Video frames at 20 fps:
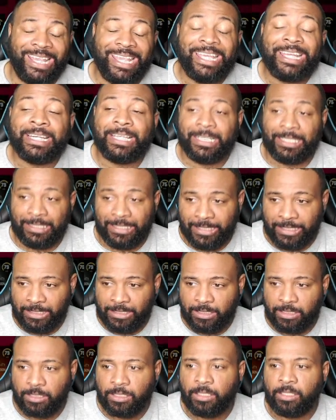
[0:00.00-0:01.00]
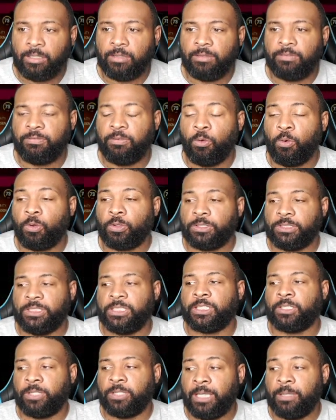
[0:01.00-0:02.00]
in elite for
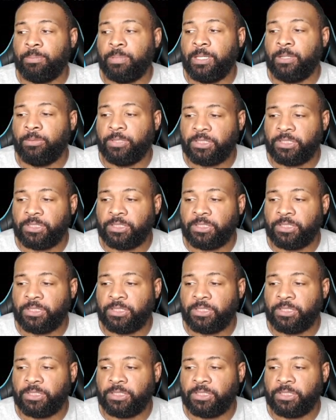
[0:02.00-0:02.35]
0 AP,